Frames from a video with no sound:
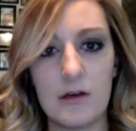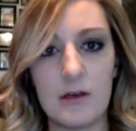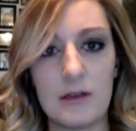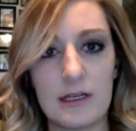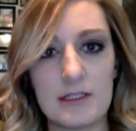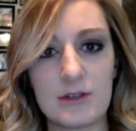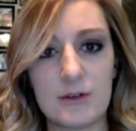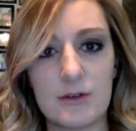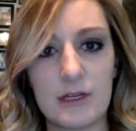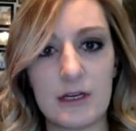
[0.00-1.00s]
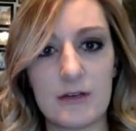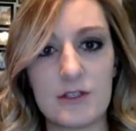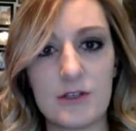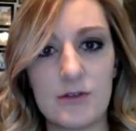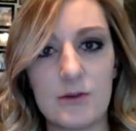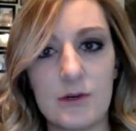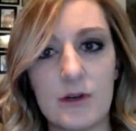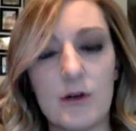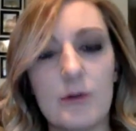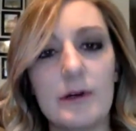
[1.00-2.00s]
And then I scroll down to a
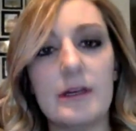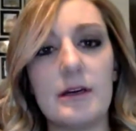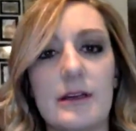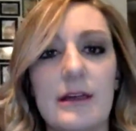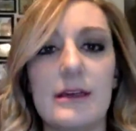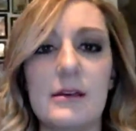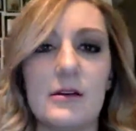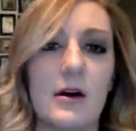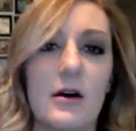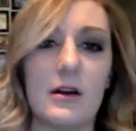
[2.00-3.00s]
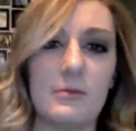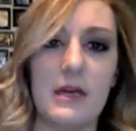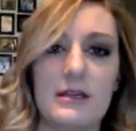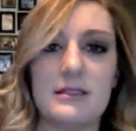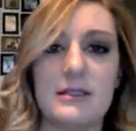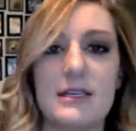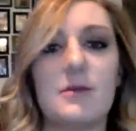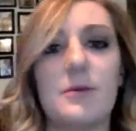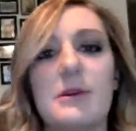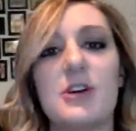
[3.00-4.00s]
growing economy, and it says
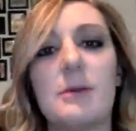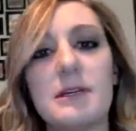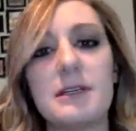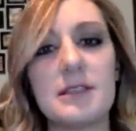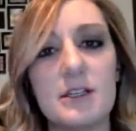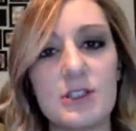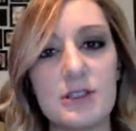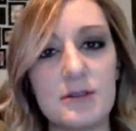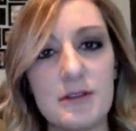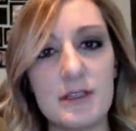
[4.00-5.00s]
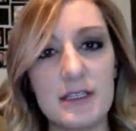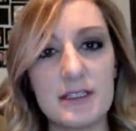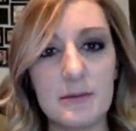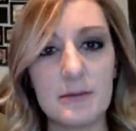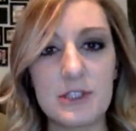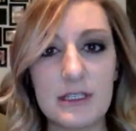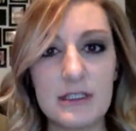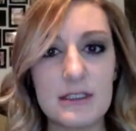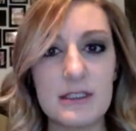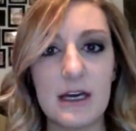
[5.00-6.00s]
when we drop the
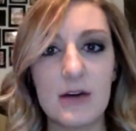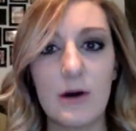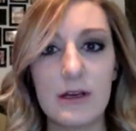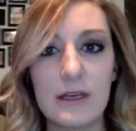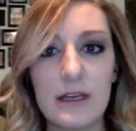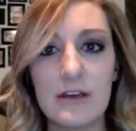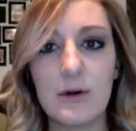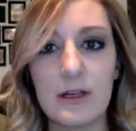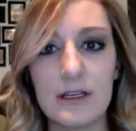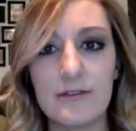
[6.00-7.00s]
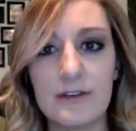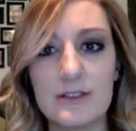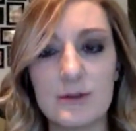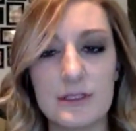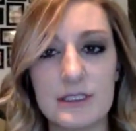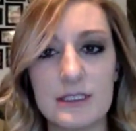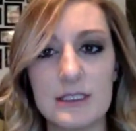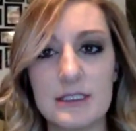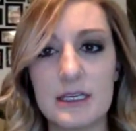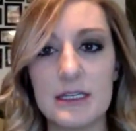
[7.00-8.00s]
assumptions that quantity and quality of
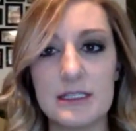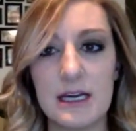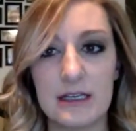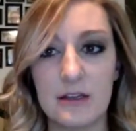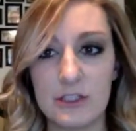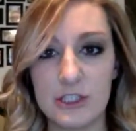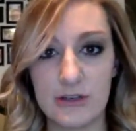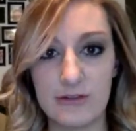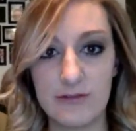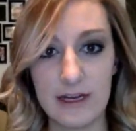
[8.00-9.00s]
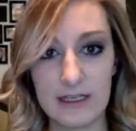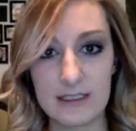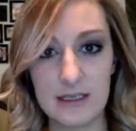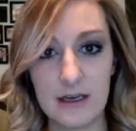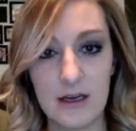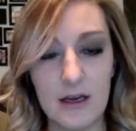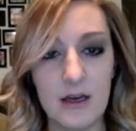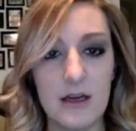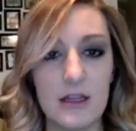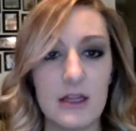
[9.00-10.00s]
resources and technology are fixed,
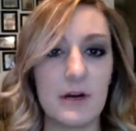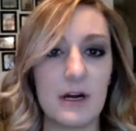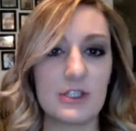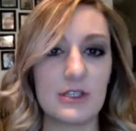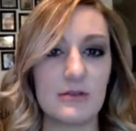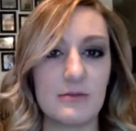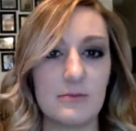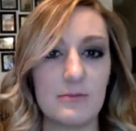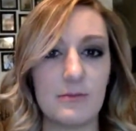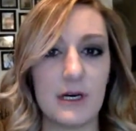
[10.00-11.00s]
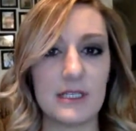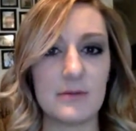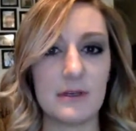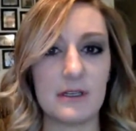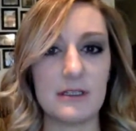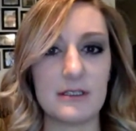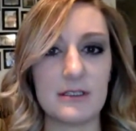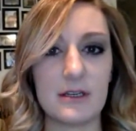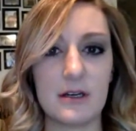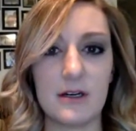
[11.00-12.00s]
the production possibilities
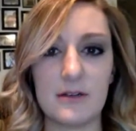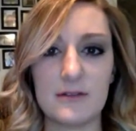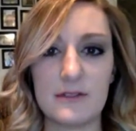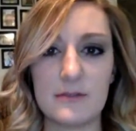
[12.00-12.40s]
curve